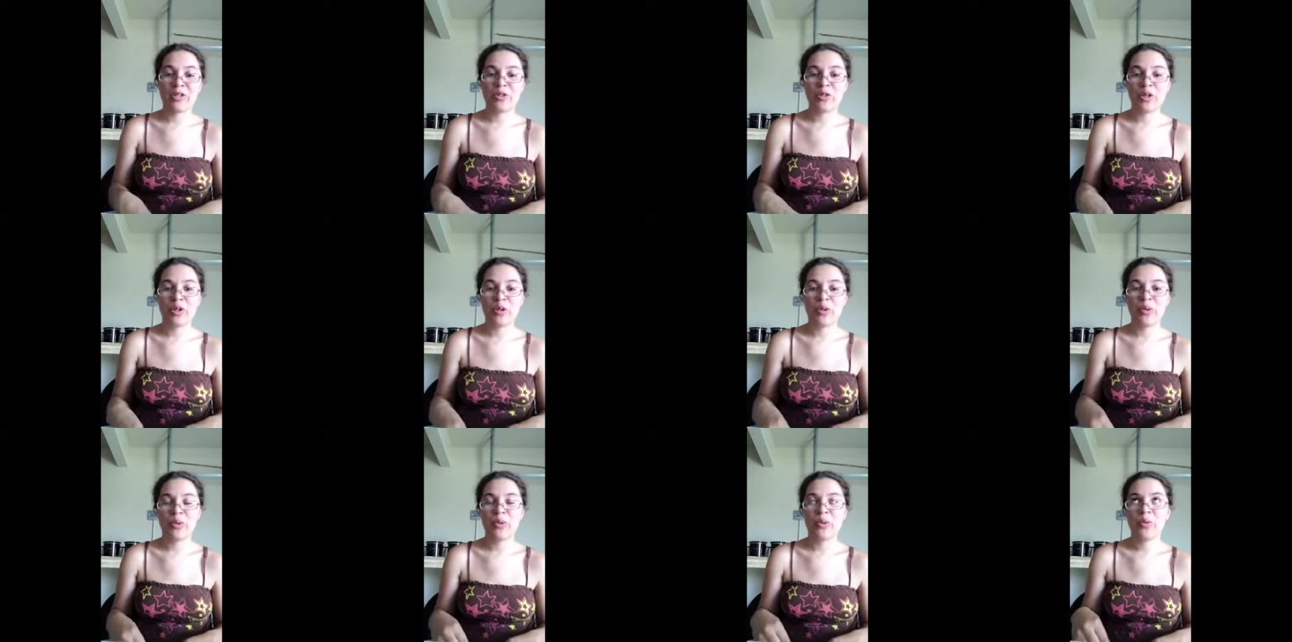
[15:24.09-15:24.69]

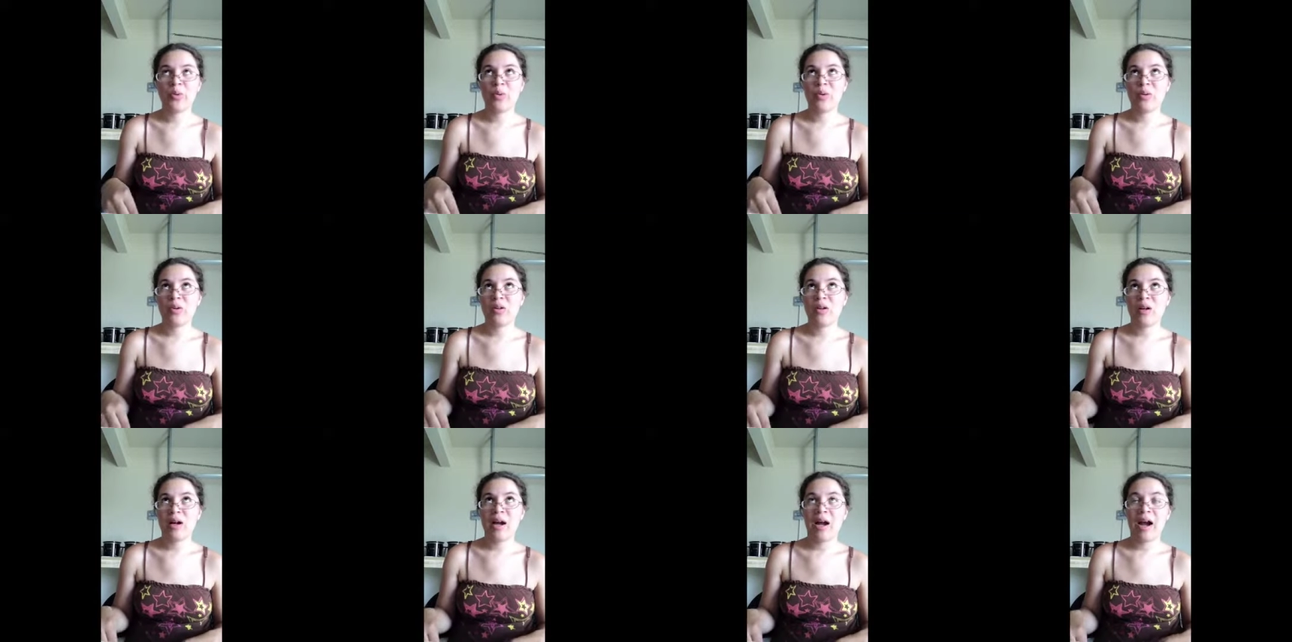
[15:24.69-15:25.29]
So
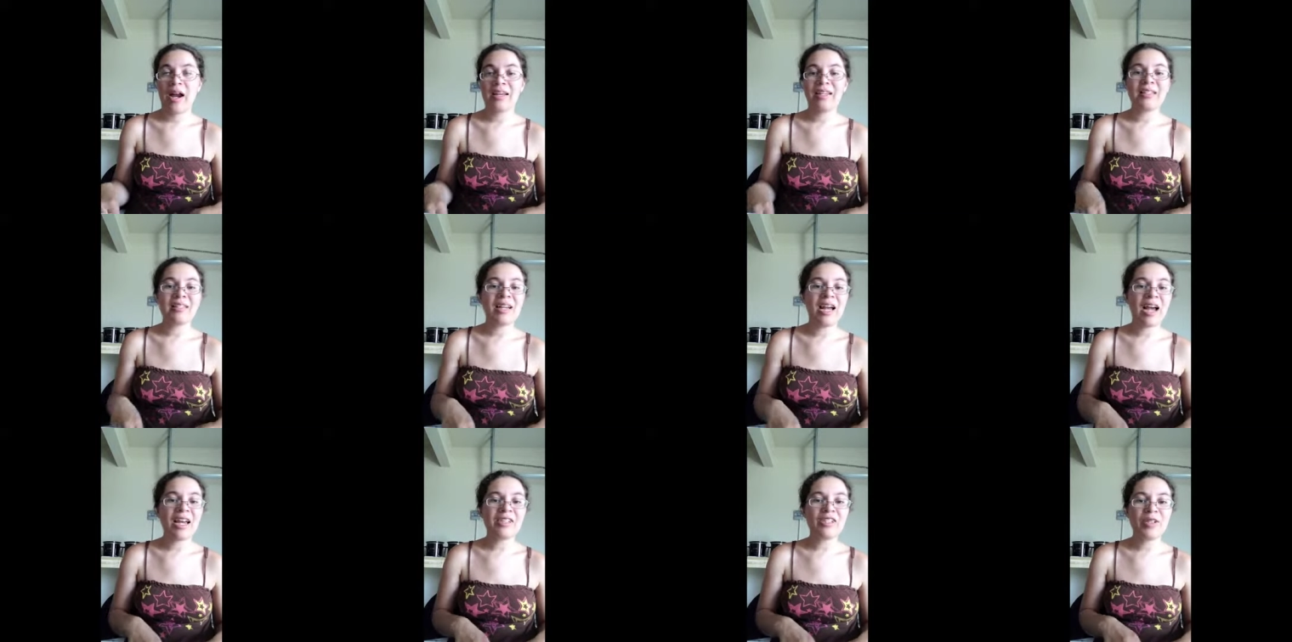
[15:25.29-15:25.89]
I
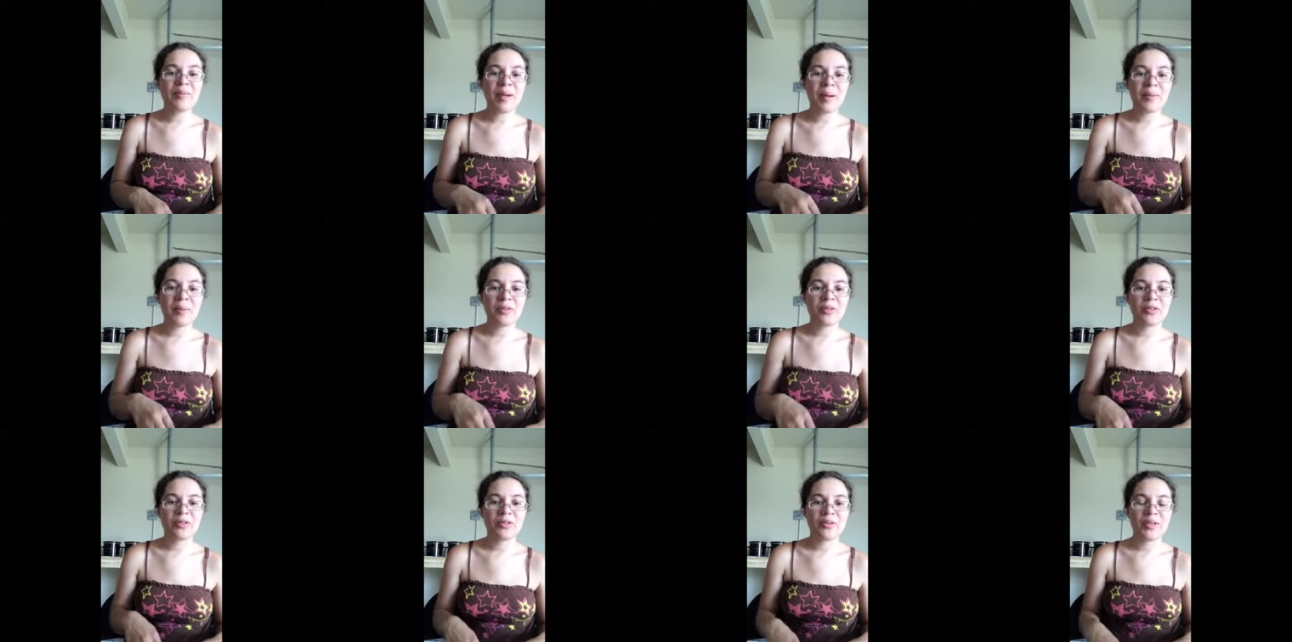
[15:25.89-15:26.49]
should be able
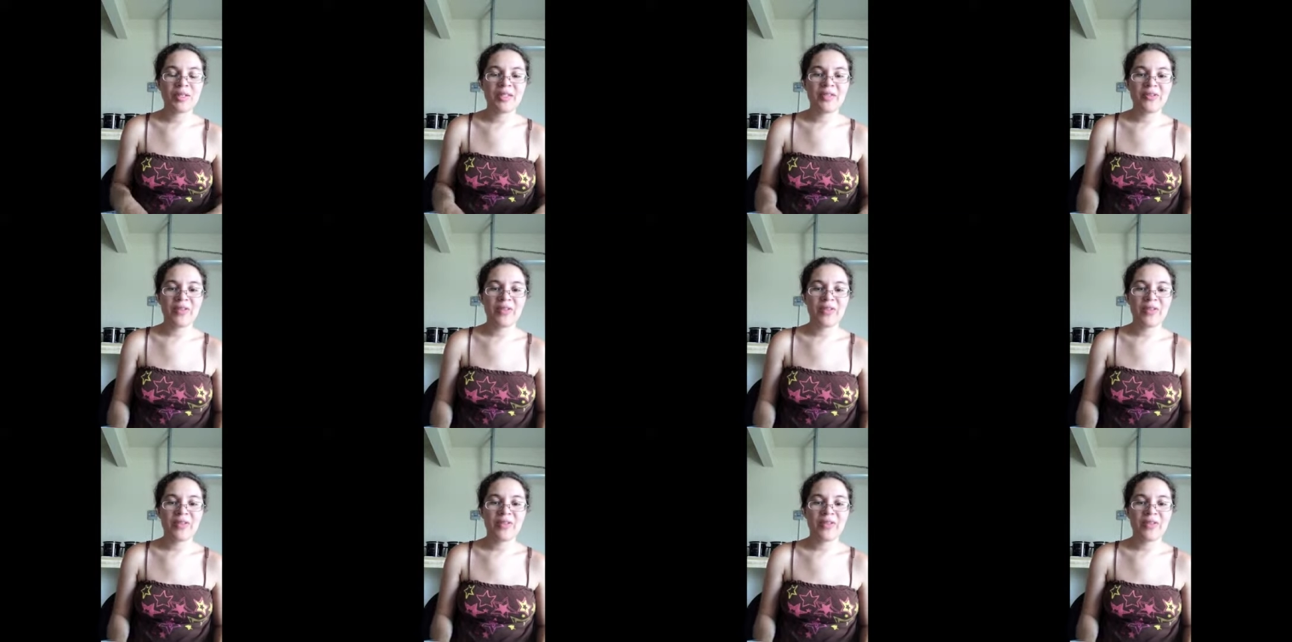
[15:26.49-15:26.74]
to do it